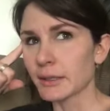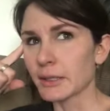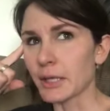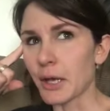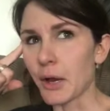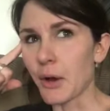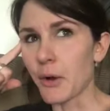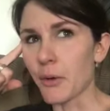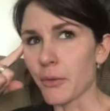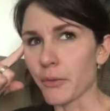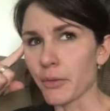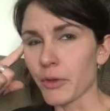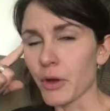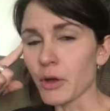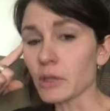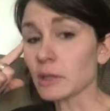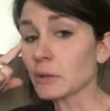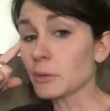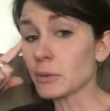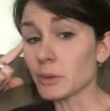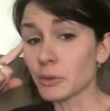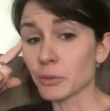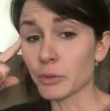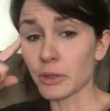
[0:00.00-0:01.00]
So
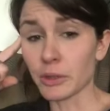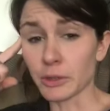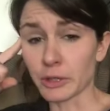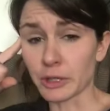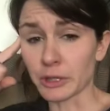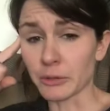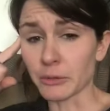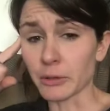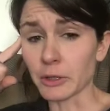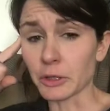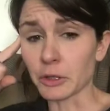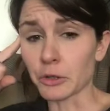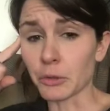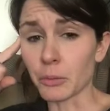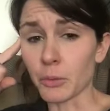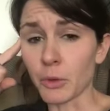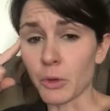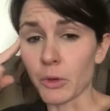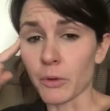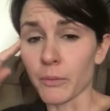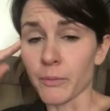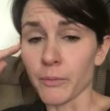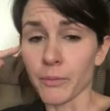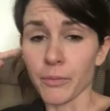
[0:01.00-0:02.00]
those ones were just
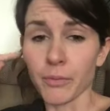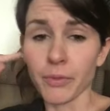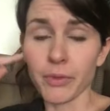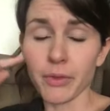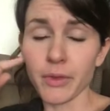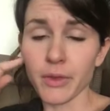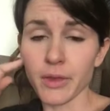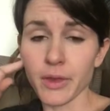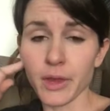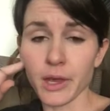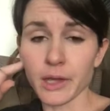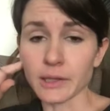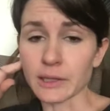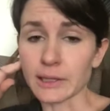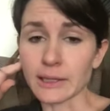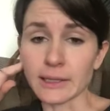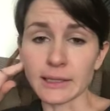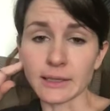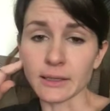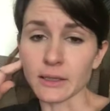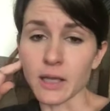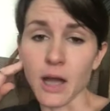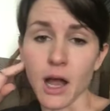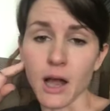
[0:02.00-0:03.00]
miserable. This
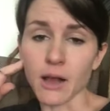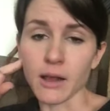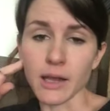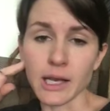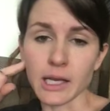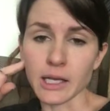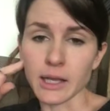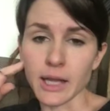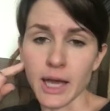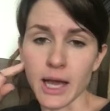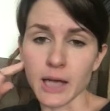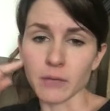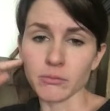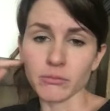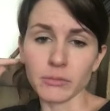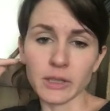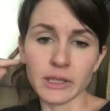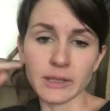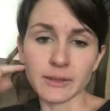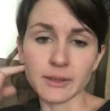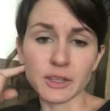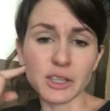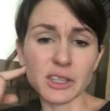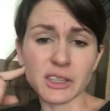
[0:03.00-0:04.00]
is not like that.
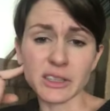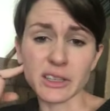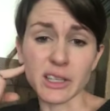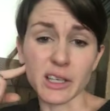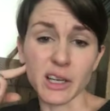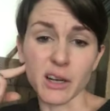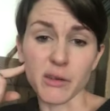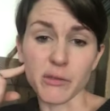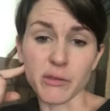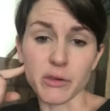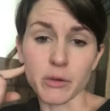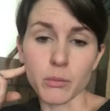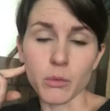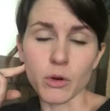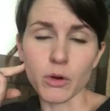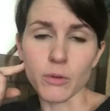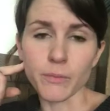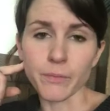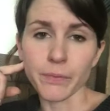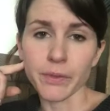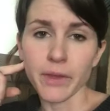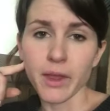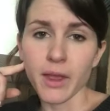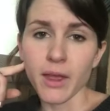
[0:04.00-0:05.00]
It's just uncomfortable.
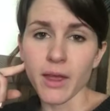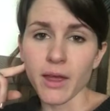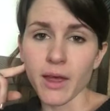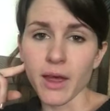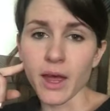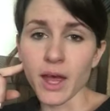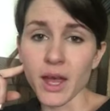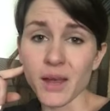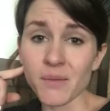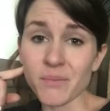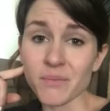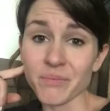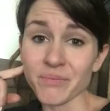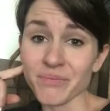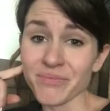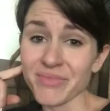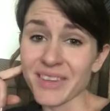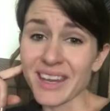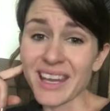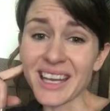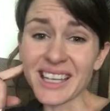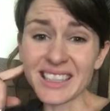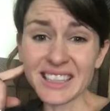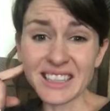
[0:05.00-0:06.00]

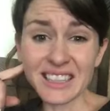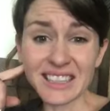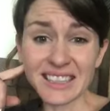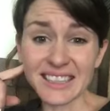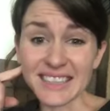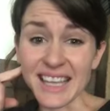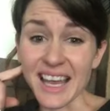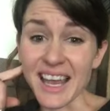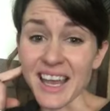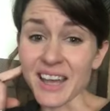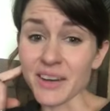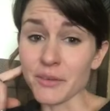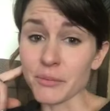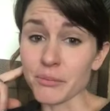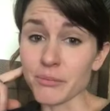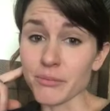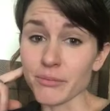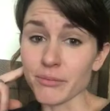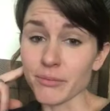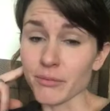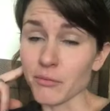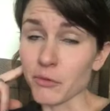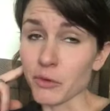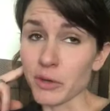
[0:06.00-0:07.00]
Each set
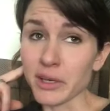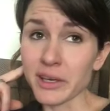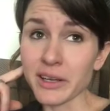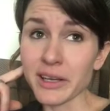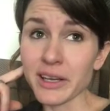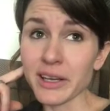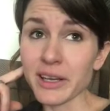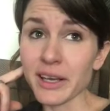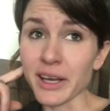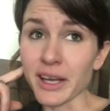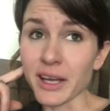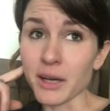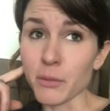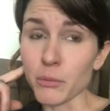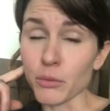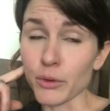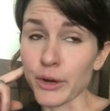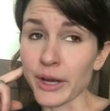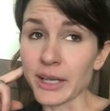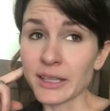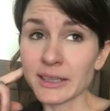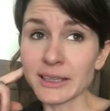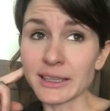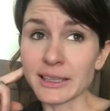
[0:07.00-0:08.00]
really kind of
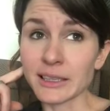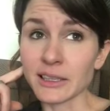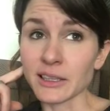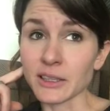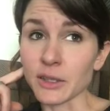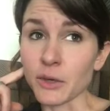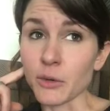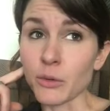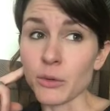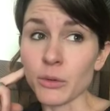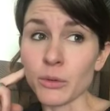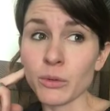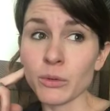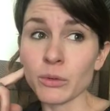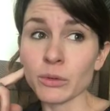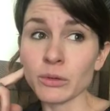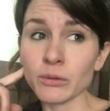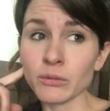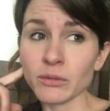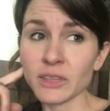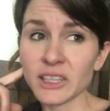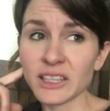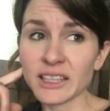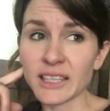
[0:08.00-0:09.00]
brings its
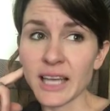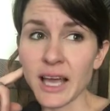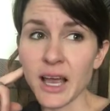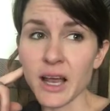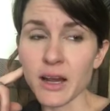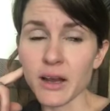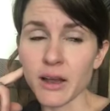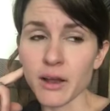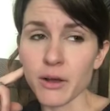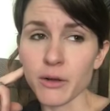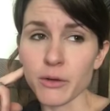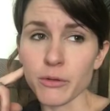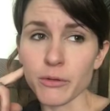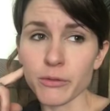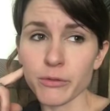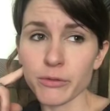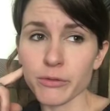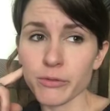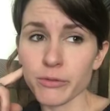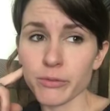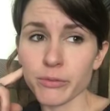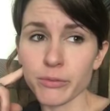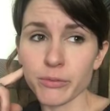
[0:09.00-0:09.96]
own set of